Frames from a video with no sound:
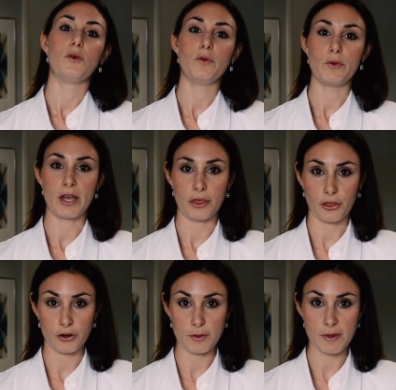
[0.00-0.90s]
we wait
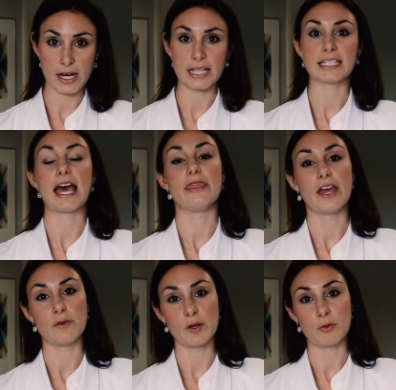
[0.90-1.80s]
30 minutes and
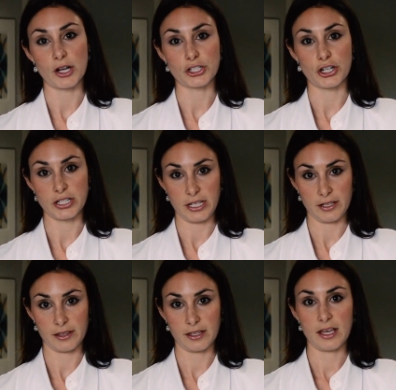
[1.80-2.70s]
then we brush our teeth.
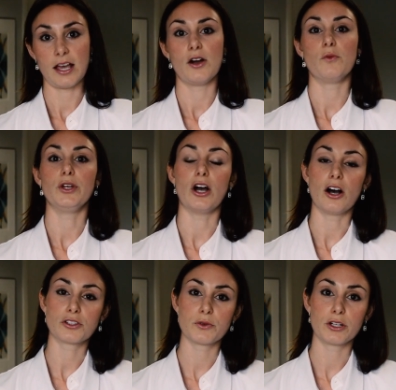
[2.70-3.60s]
We
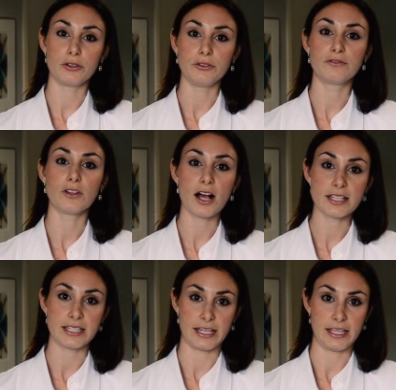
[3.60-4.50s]
also include
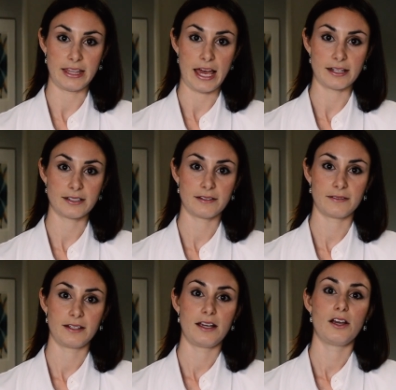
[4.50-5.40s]
flossing in
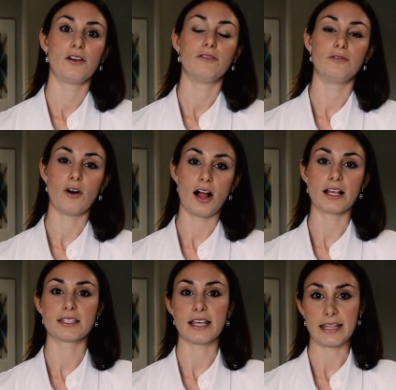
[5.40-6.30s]
that.
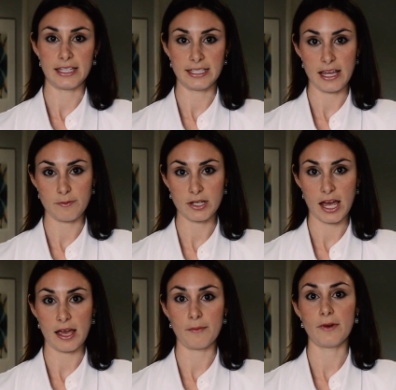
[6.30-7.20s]
Floss at the same
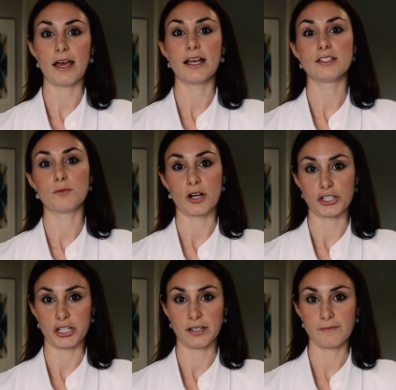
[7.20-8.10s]
time as
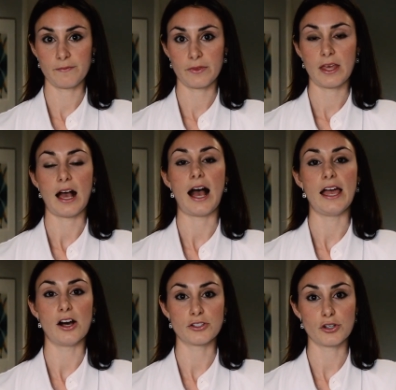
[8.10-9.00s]
brushing. I
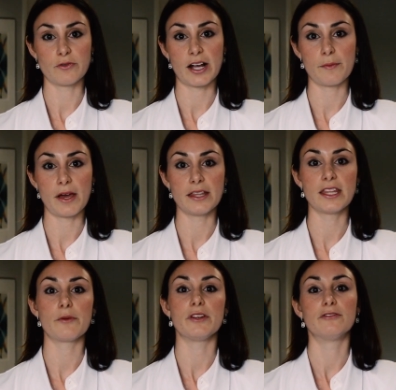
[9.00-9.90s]
also recommend
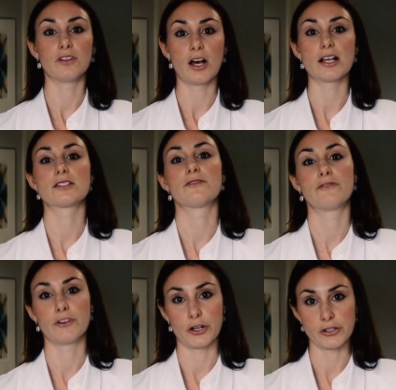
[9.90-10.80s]
that we floss
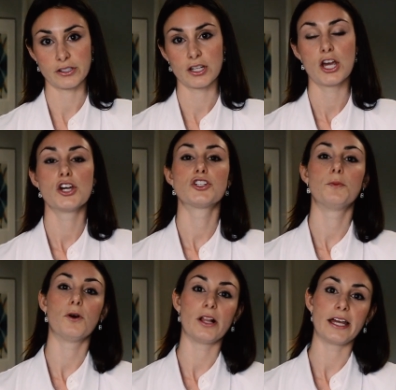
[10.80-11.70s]
first to
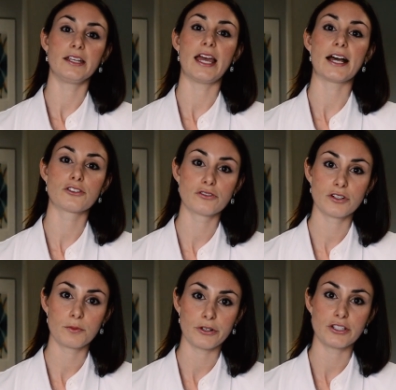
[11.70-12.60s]
pull any extra
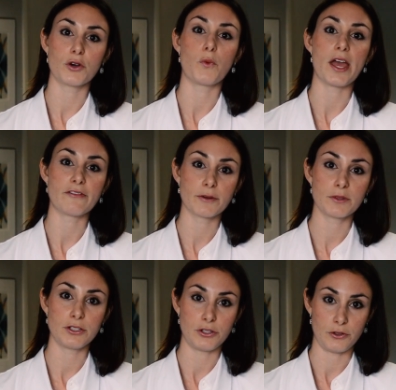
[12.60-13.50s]
debris away from
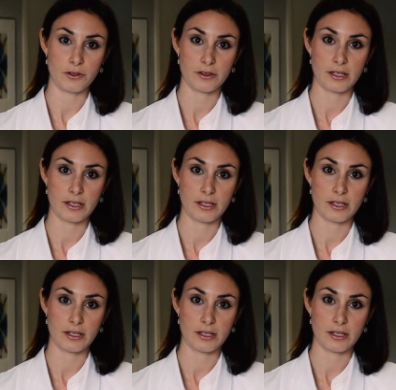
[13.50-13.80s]
the tooth